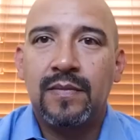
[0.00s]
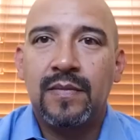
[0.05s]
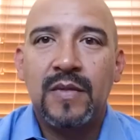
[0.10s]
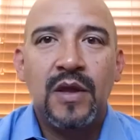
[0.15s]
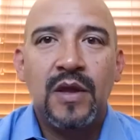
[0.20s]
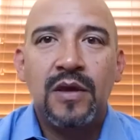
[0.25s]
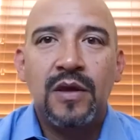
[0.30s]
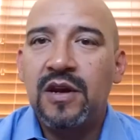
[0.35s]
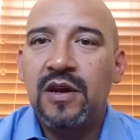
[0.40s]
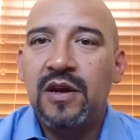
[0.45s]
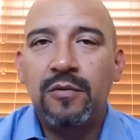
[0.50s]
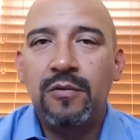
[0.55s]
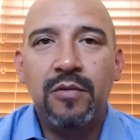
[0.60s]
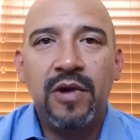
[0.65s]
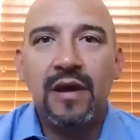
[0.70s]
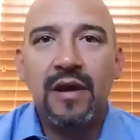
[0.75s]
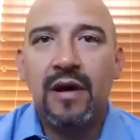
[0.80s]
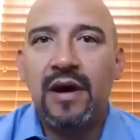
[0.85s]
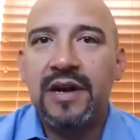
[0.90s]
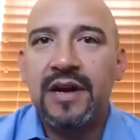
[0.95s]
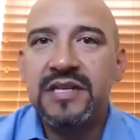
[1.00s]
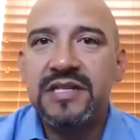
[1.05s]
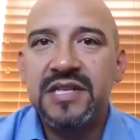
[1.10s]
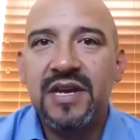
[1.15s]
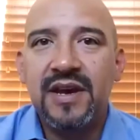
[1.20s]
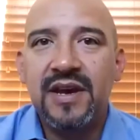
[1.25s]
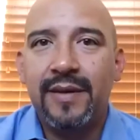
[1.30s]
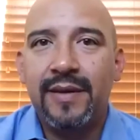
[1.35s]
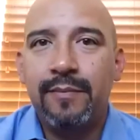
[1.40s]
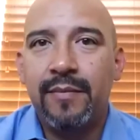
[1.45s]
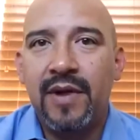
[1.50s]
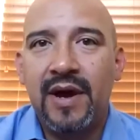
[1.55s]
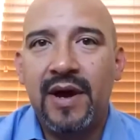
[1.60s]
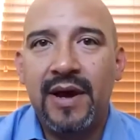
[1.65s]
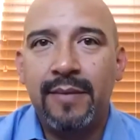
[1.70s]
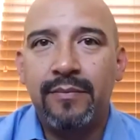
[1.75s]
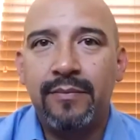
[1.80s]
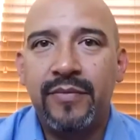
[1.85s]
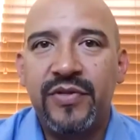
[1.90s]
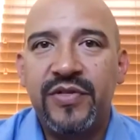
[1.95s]
We honestly, I'm
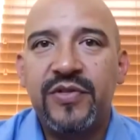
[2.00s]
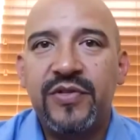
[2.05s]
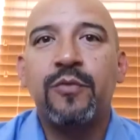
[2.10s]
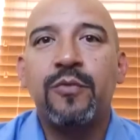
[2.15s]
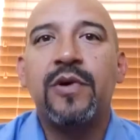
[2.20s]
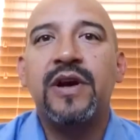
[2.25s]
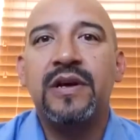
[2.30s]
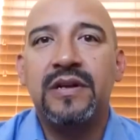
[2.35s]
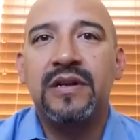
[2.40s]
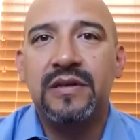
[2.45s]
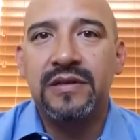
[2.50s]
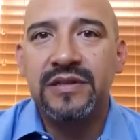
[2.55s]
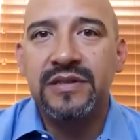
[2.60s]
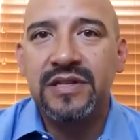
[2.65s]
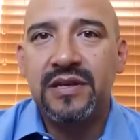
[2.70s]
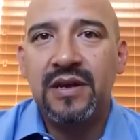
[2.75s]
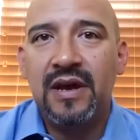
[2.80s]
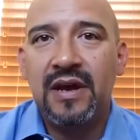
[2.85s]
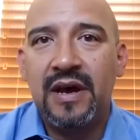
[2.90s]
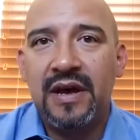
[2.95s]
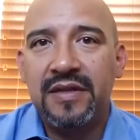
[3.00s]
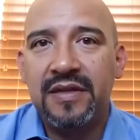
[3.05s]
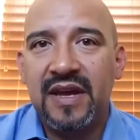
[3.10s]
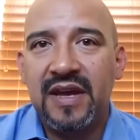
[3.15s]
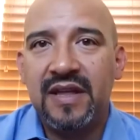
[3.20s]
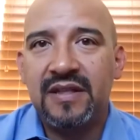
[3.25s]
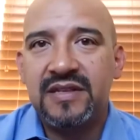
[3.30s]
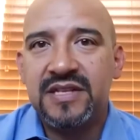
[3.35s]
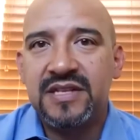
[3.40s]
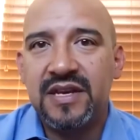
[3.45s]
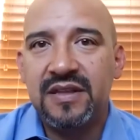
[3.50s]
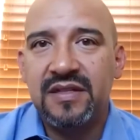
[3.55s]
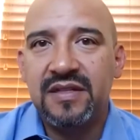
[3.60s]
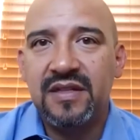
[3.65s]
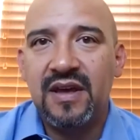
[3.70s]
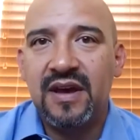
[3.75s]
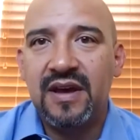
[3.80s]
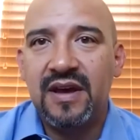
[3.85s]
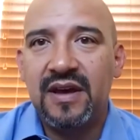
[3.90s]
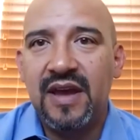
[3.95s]
thrilled that
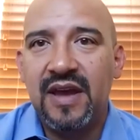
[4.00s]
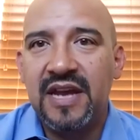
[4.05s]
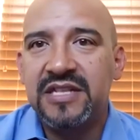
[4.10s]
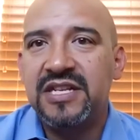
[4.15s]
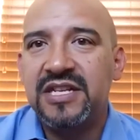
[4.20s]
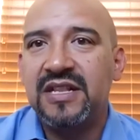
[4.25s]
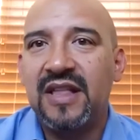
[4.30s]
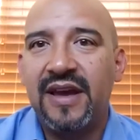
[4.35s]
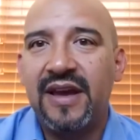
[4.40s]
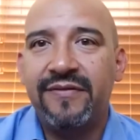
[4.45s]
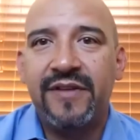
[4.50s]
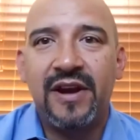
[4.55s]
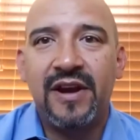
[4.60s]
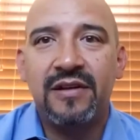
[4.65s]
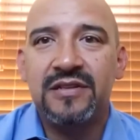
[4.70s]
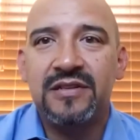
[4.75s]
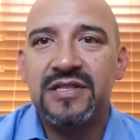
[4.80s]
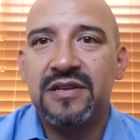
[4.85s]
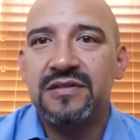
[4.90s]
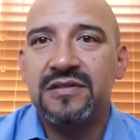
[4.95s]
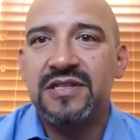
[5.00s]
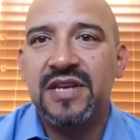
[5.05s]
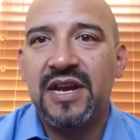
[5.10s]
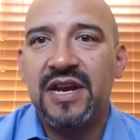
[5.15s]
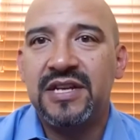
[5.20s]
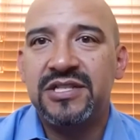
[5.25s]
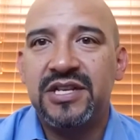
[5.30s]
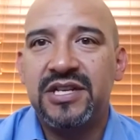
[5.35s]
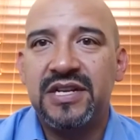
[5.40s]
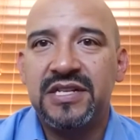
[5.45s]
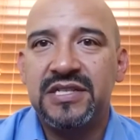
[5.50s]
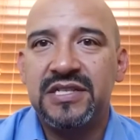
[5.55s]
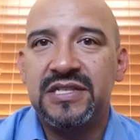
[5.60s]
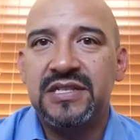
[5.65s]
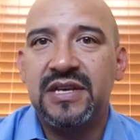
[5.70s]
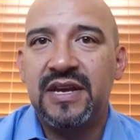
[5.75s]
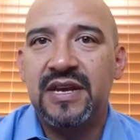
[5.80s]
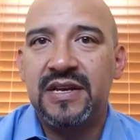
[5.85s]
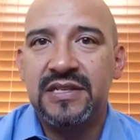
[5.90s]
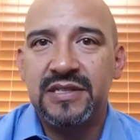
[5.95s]
Aging Life Care Association
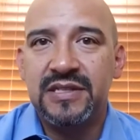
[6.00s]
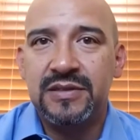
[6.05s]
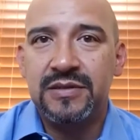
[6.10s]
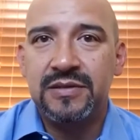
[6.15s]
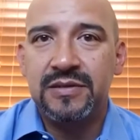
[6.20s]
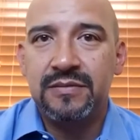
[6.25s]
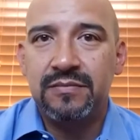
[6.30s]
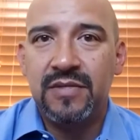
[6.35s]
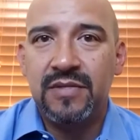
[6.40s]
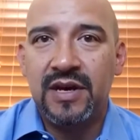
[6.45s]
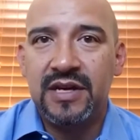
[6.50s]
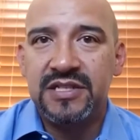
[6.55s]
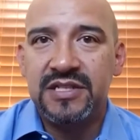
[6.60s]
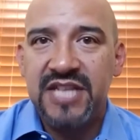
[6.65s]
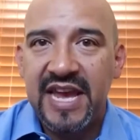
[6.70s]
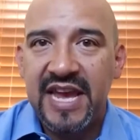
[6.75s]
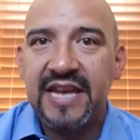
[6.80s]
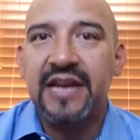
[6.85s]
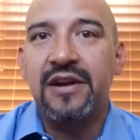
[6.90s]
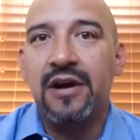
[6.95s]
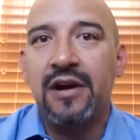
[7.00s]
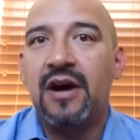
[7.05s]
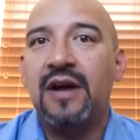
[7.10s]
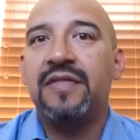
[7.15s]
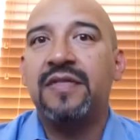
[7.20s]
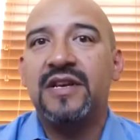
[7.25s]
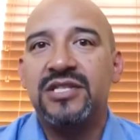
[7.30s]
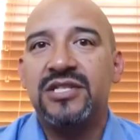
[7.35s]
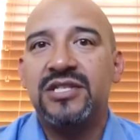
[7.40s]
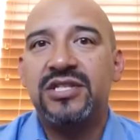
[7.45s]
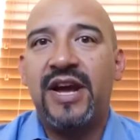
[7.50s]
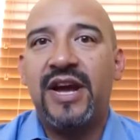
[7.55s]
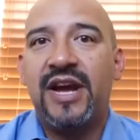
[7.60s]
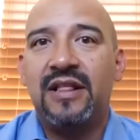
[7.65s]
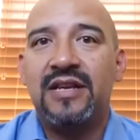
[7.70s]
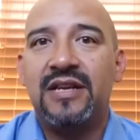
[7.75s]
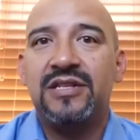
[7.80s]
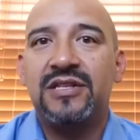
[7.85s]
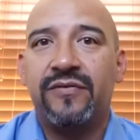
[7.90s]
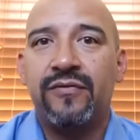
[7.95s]
is taken on this
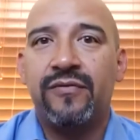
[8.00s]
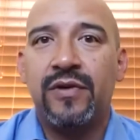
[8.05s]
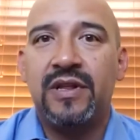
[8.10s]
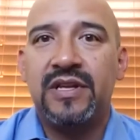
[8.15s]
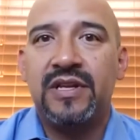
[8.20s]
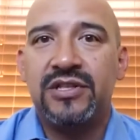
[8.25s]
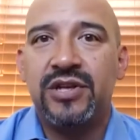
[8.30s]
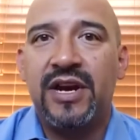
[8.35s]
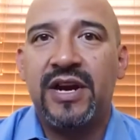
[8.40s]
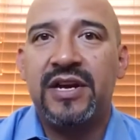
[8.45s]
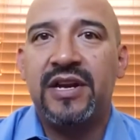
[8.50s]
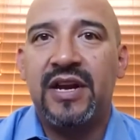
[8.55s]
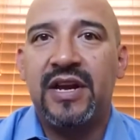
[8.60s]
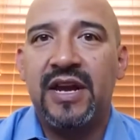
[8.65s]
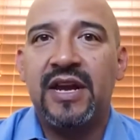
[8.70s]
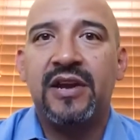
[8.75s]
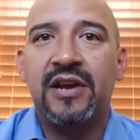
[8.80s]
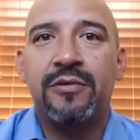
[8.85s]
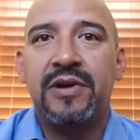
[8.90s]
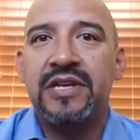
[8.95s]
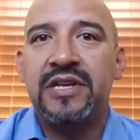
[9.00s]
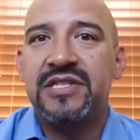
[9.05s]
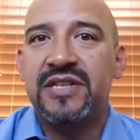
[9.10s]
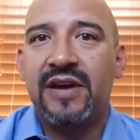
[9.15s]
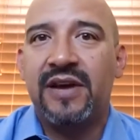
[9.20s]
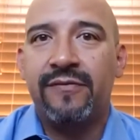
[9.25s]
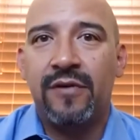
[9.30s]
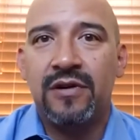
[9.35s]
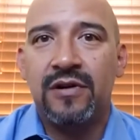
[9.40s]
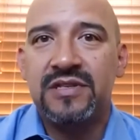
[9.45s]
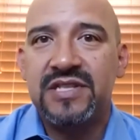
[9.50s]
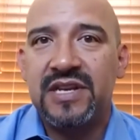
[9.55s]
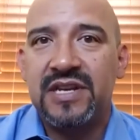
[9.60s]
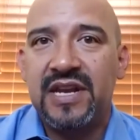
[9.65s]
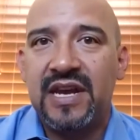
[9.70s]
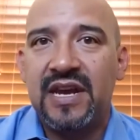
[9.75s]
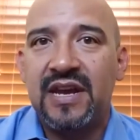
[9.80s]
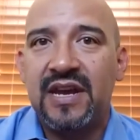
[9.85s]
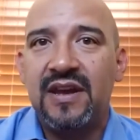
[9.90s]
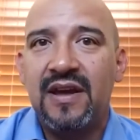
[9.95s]
challenge of really trying to increase
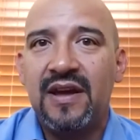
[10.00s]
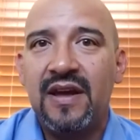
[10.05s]
diversity.